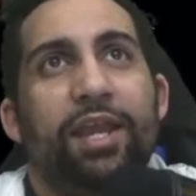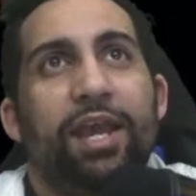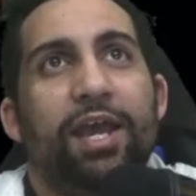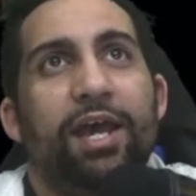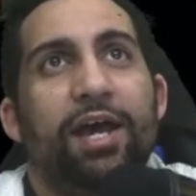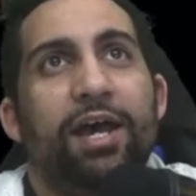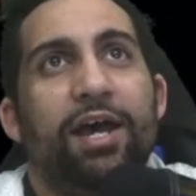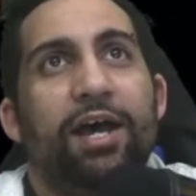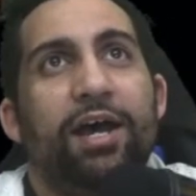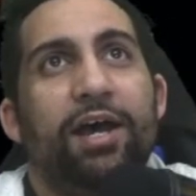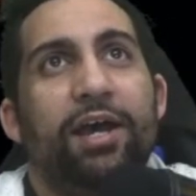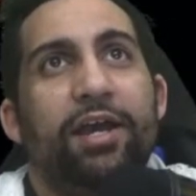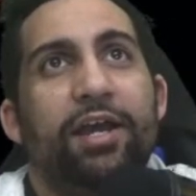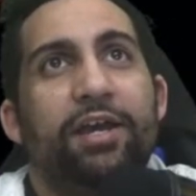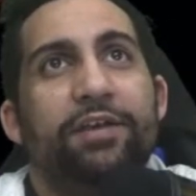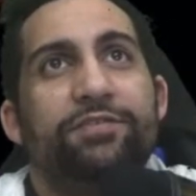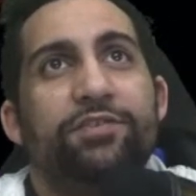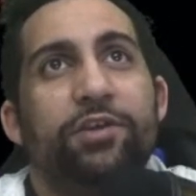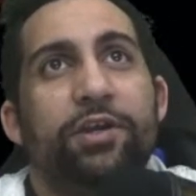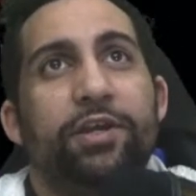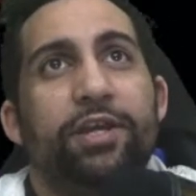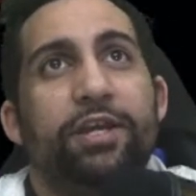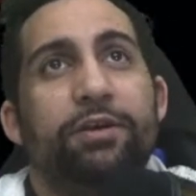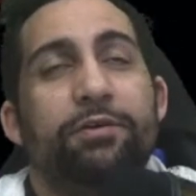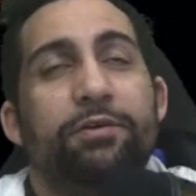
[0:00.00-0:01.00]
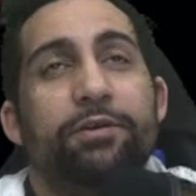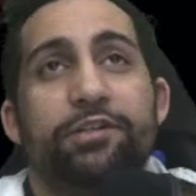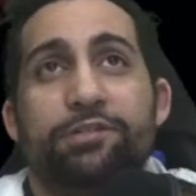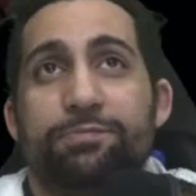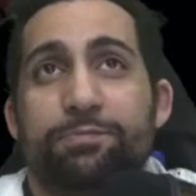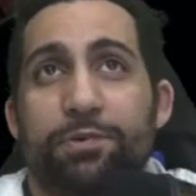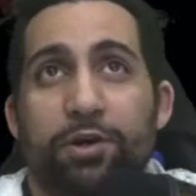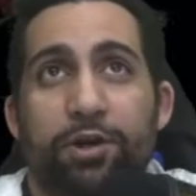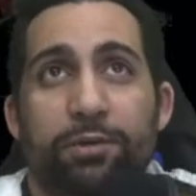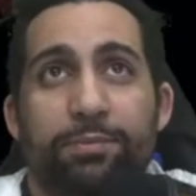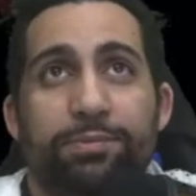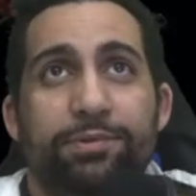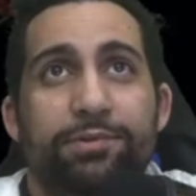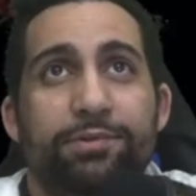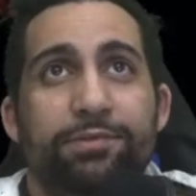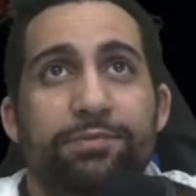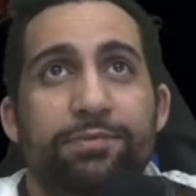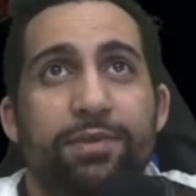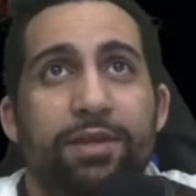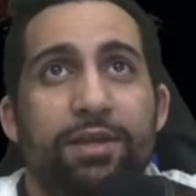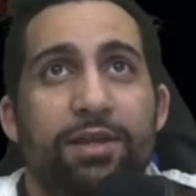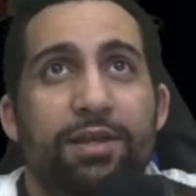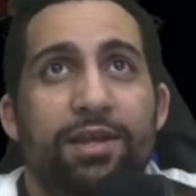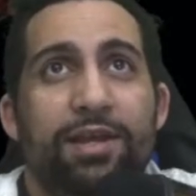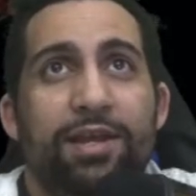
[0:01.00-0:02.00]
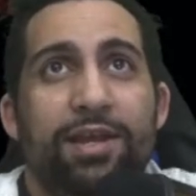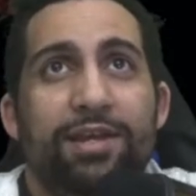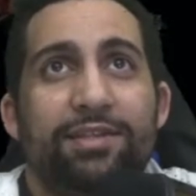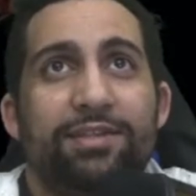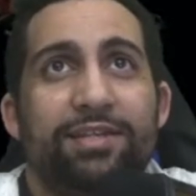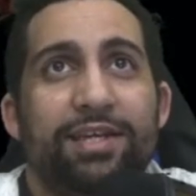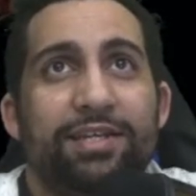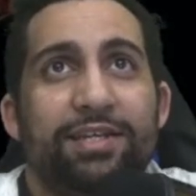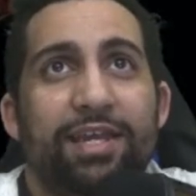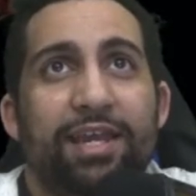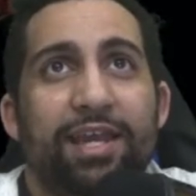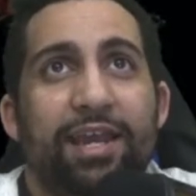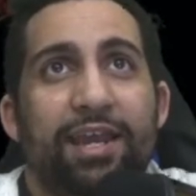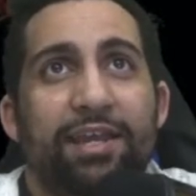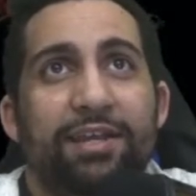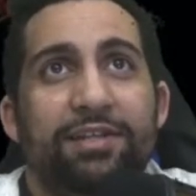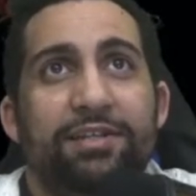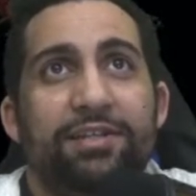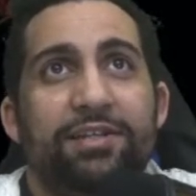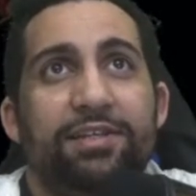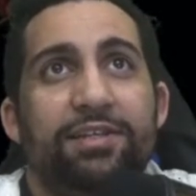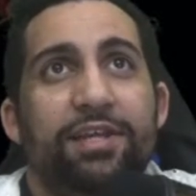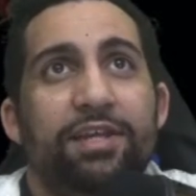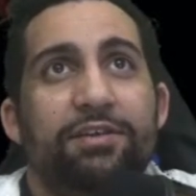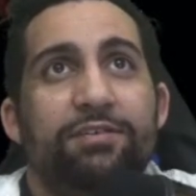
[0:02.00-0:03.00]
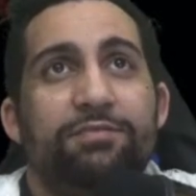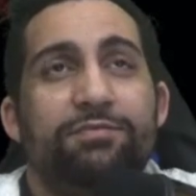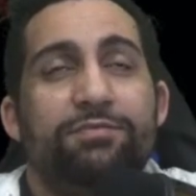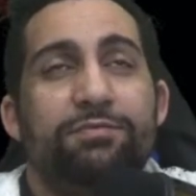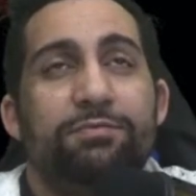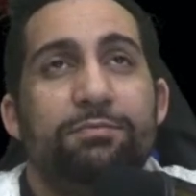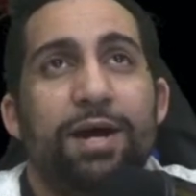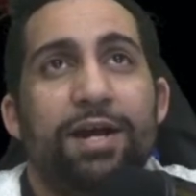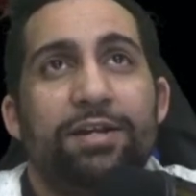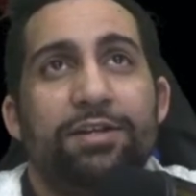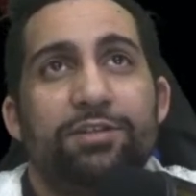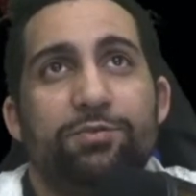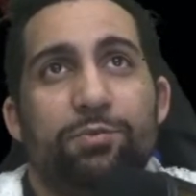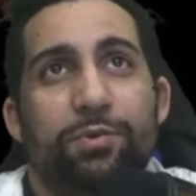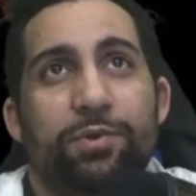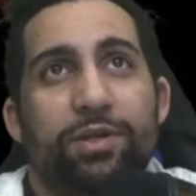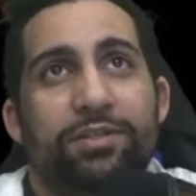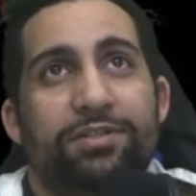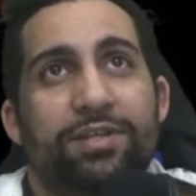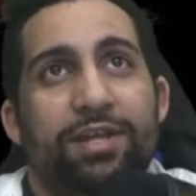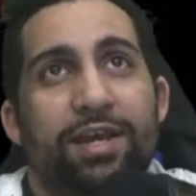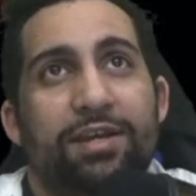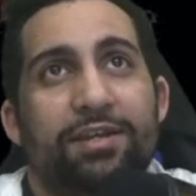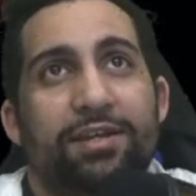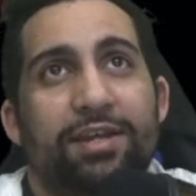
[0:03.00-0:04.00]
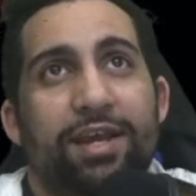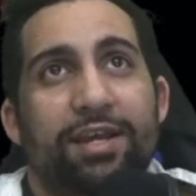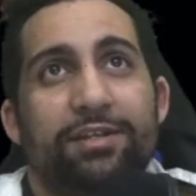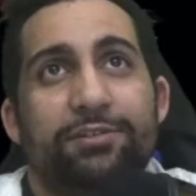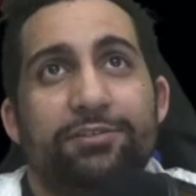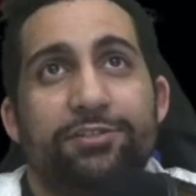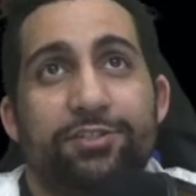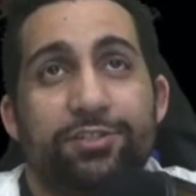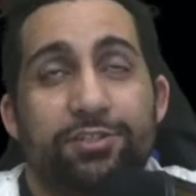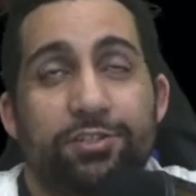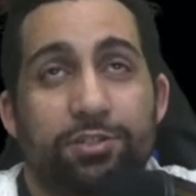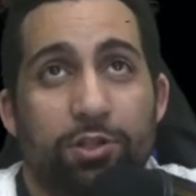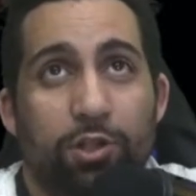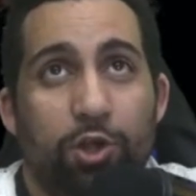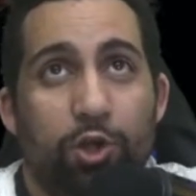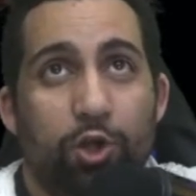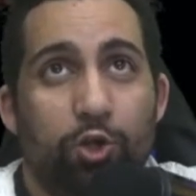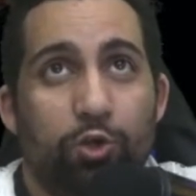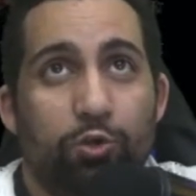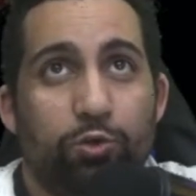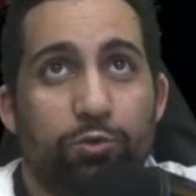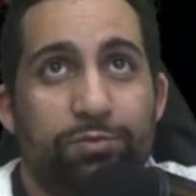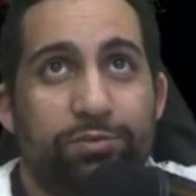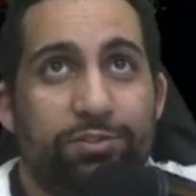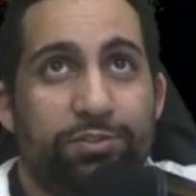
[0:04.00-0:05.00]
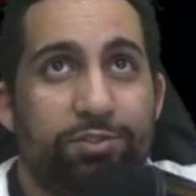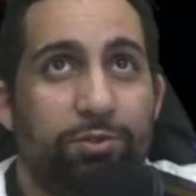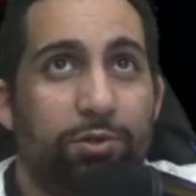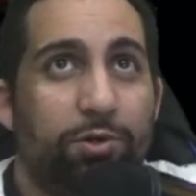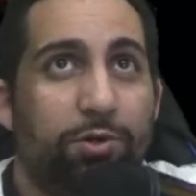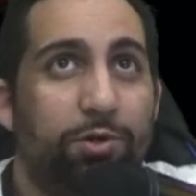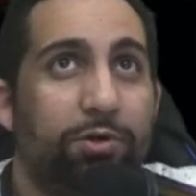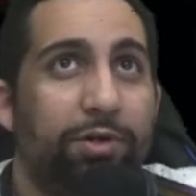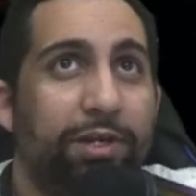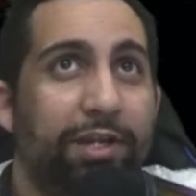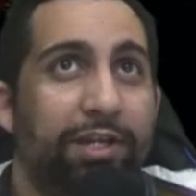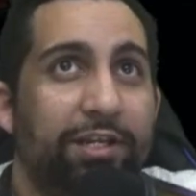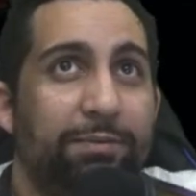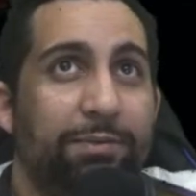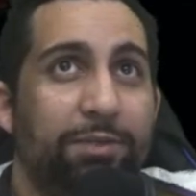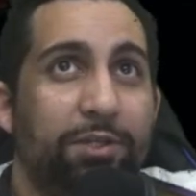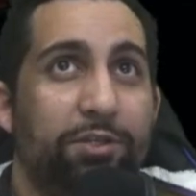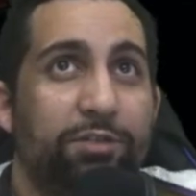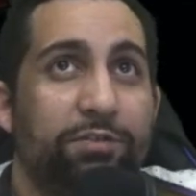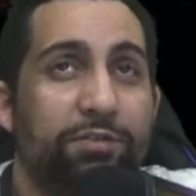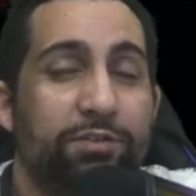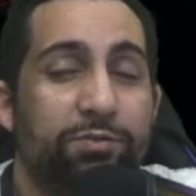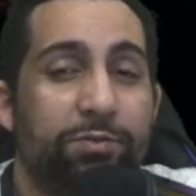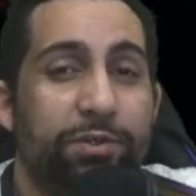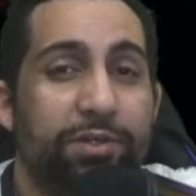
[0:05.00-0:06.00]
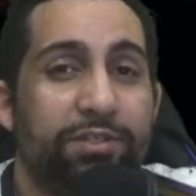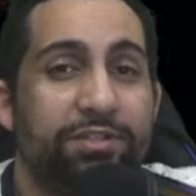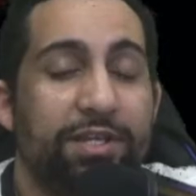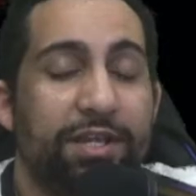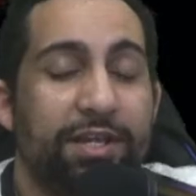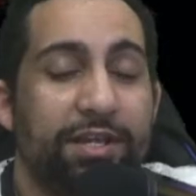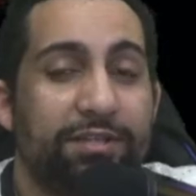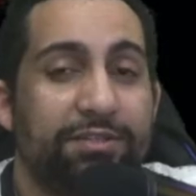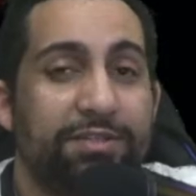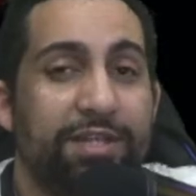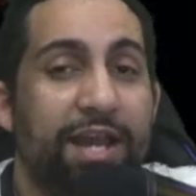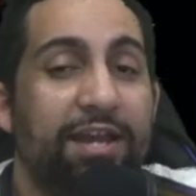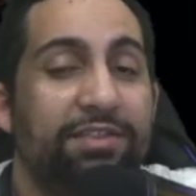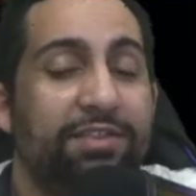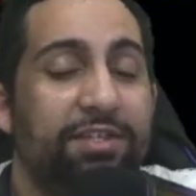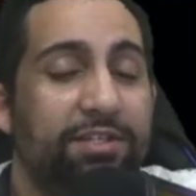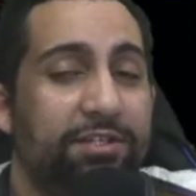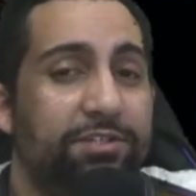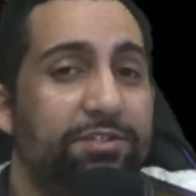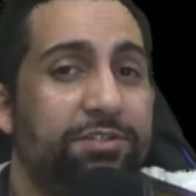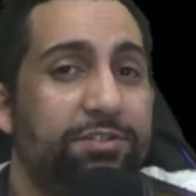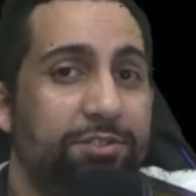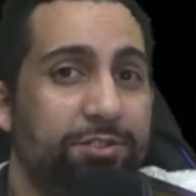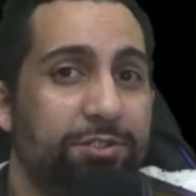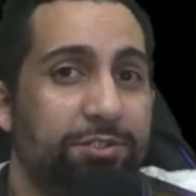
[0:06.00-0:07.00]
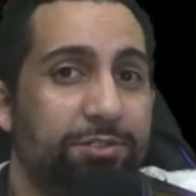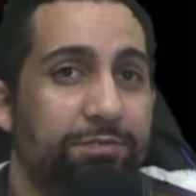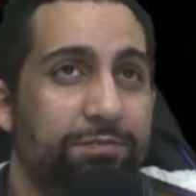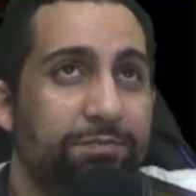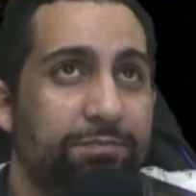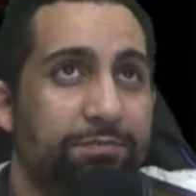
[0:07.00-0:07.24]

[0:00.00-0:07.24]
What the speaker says: If your hero is purple, they gain give -1 attack and slow to all enemy units for 20 seconds. I think this is good.